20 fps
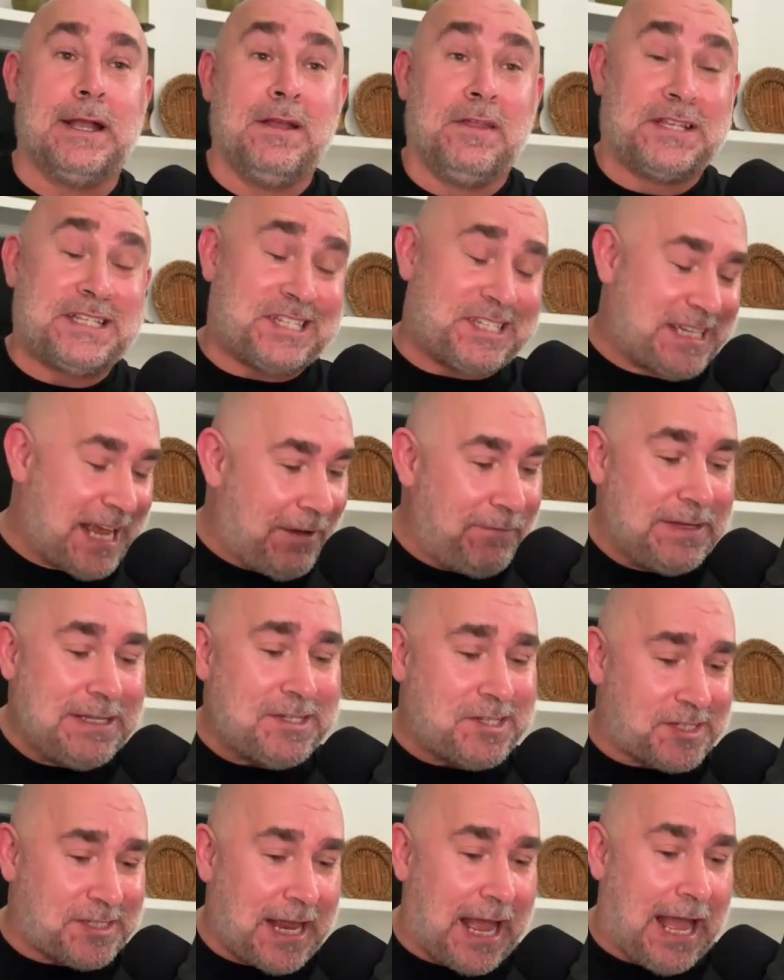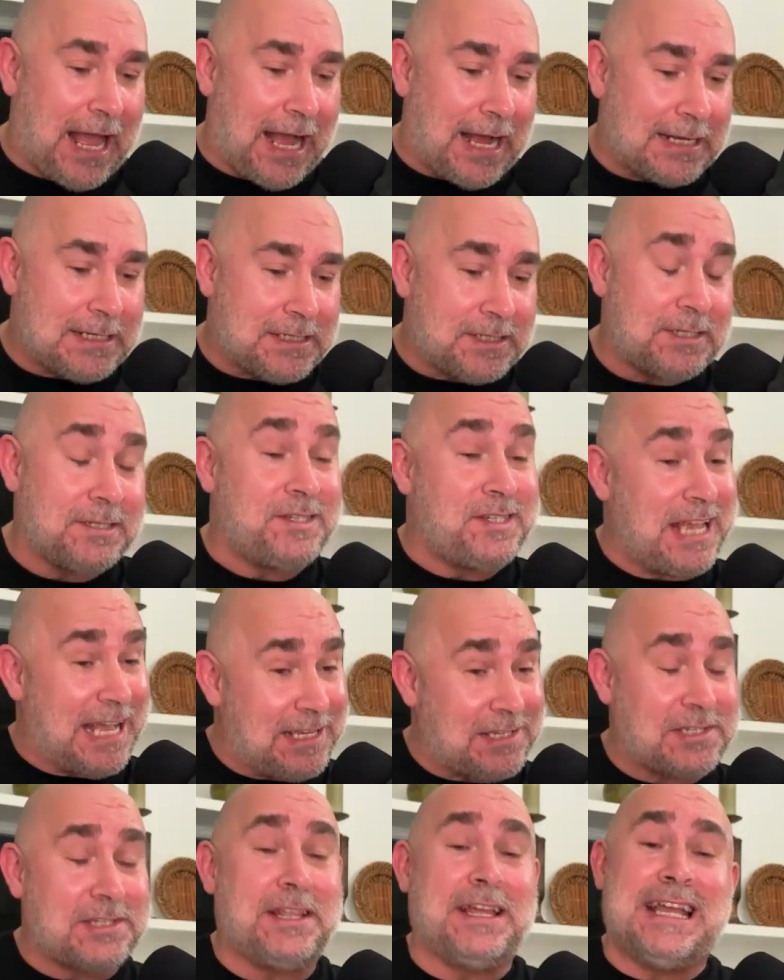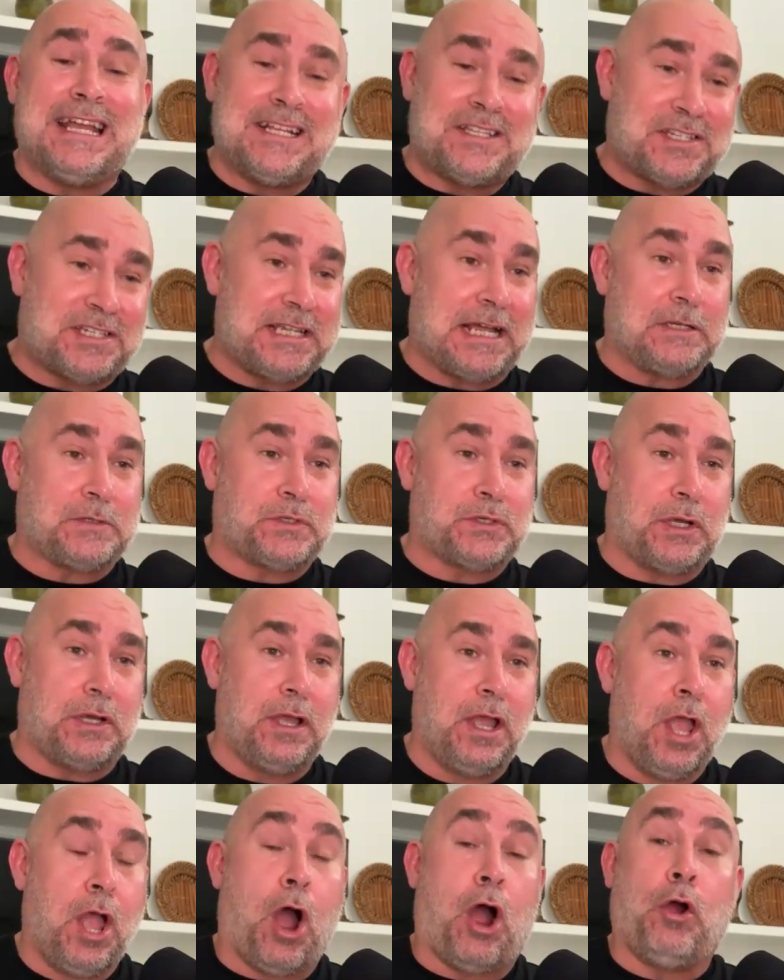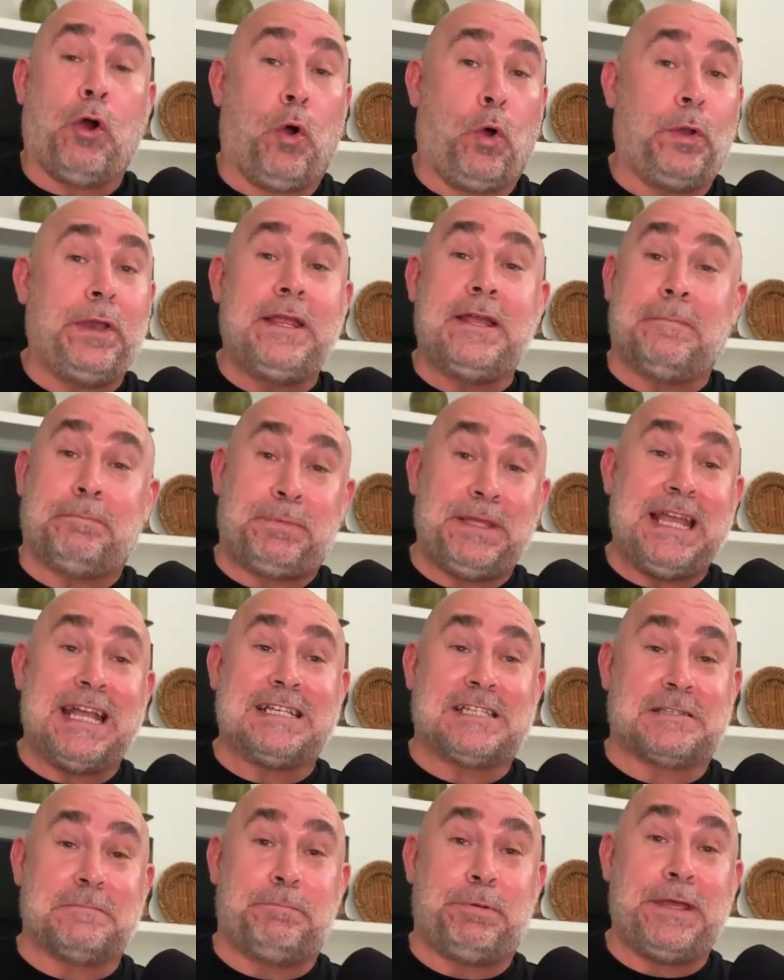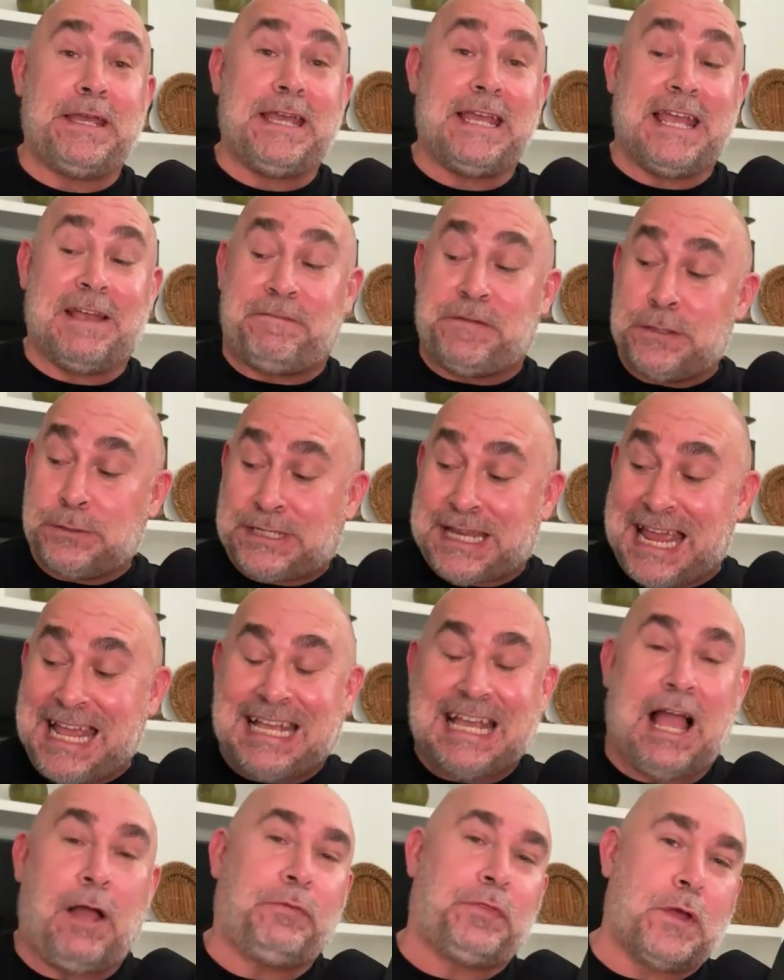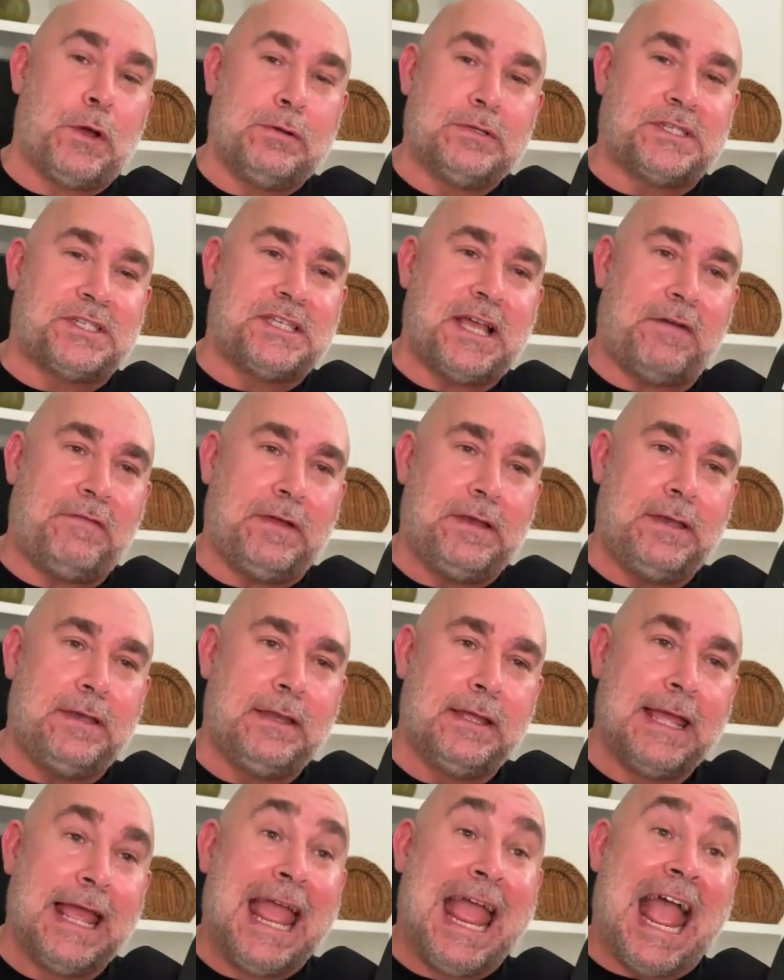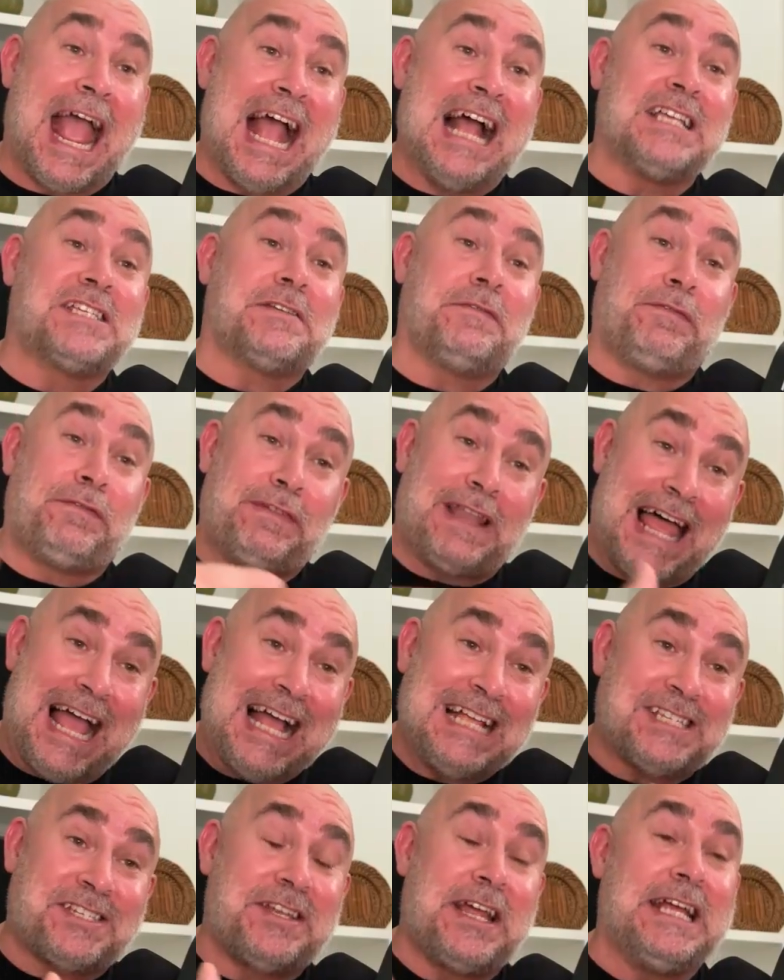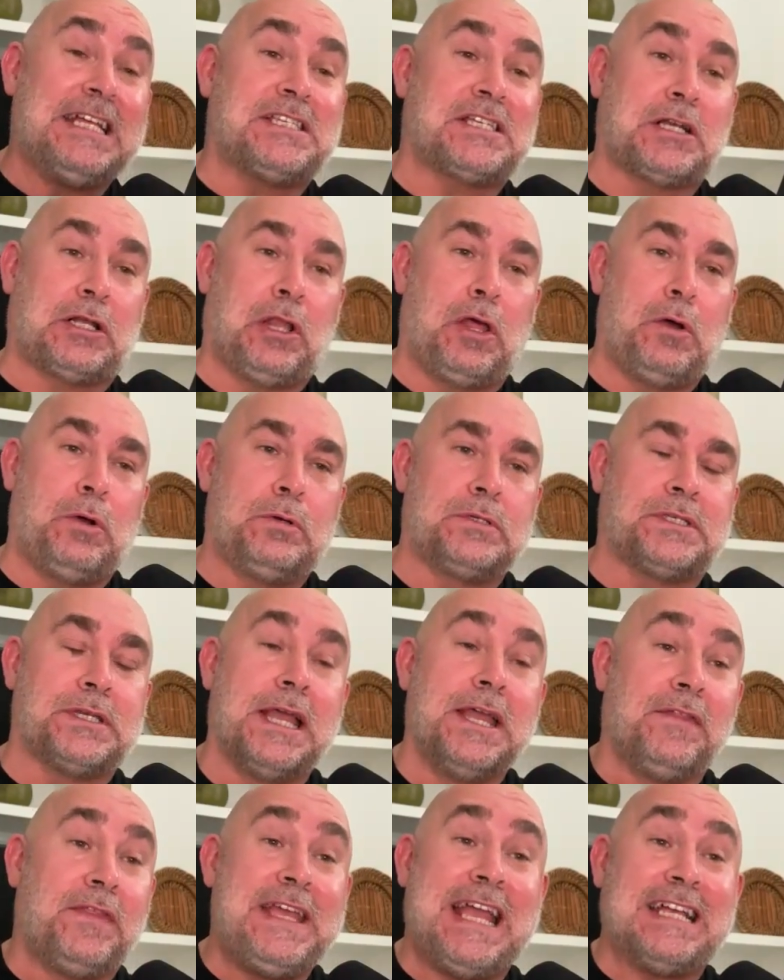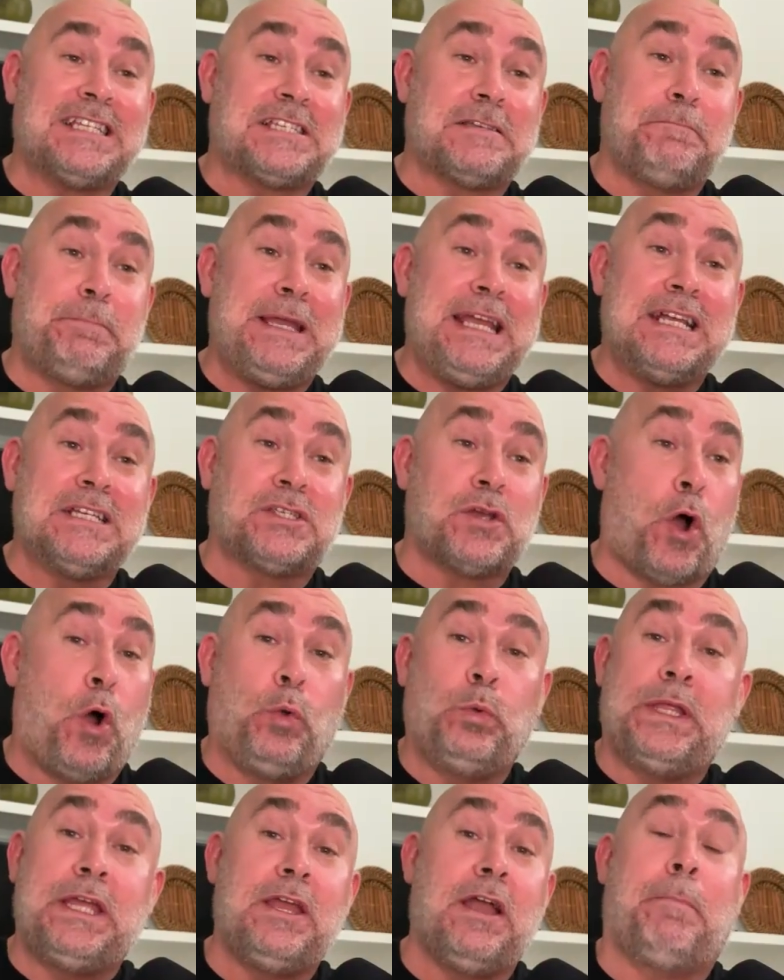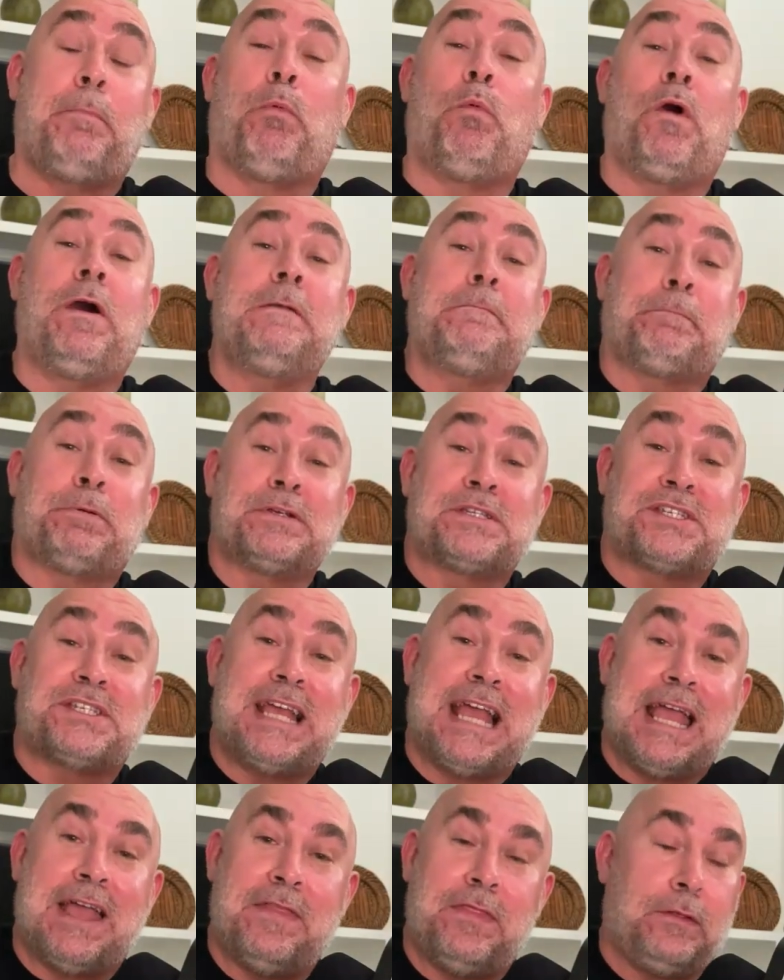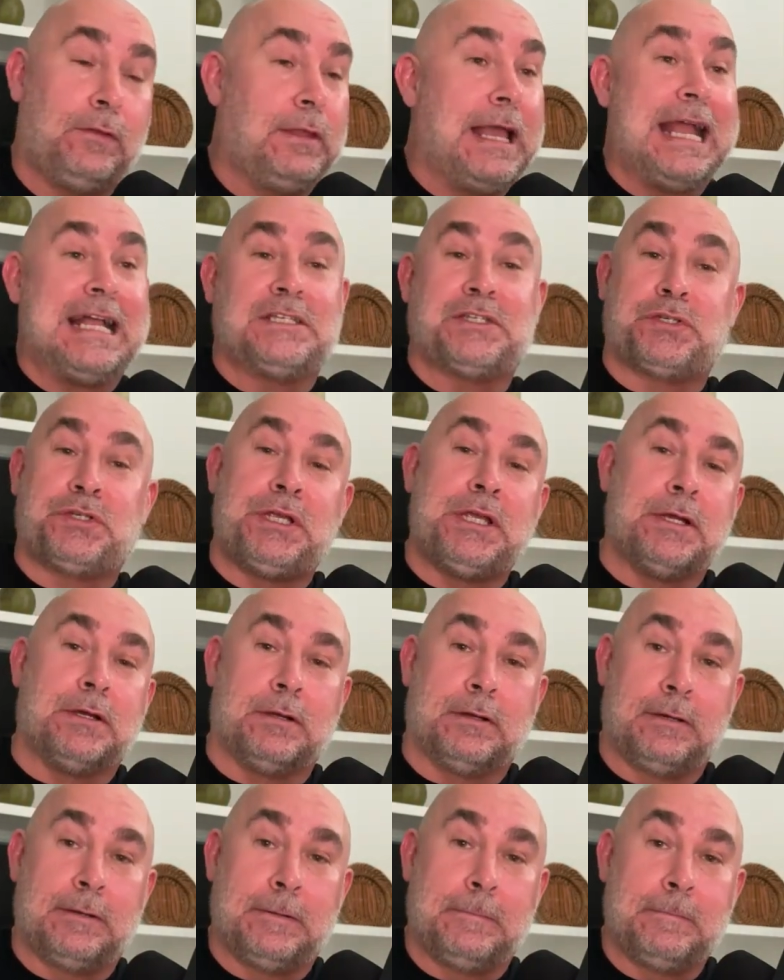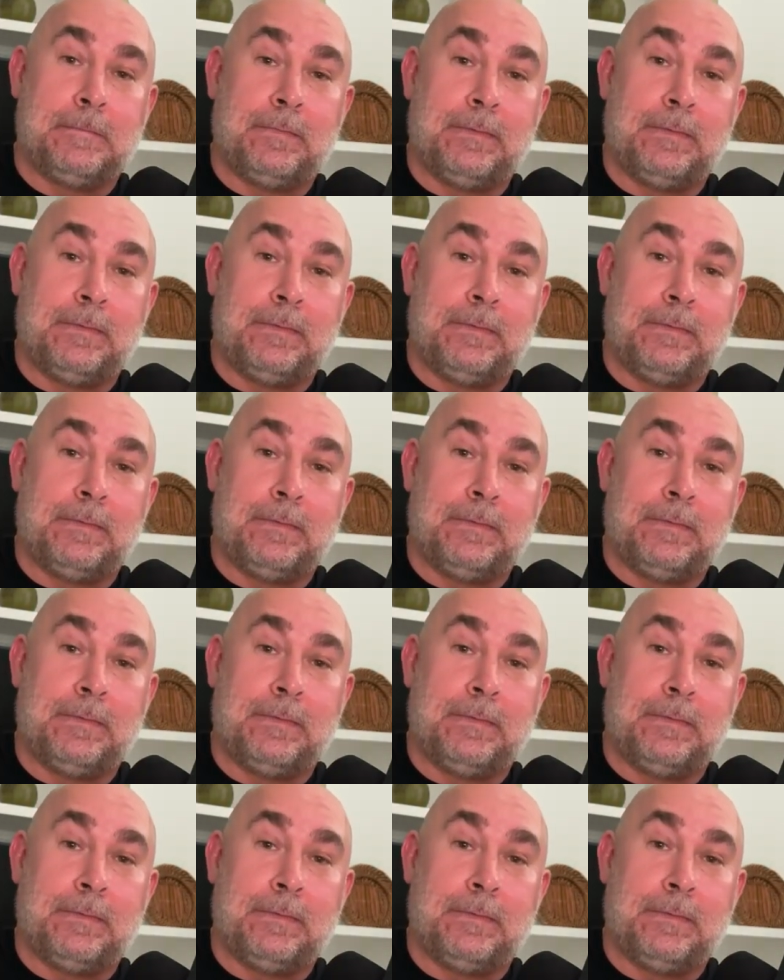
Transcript: Seven stocks, Tesla, etc., are holding up the S&P. If you take out those seven, as of last night's close, the S&P is only up 1% in the last year.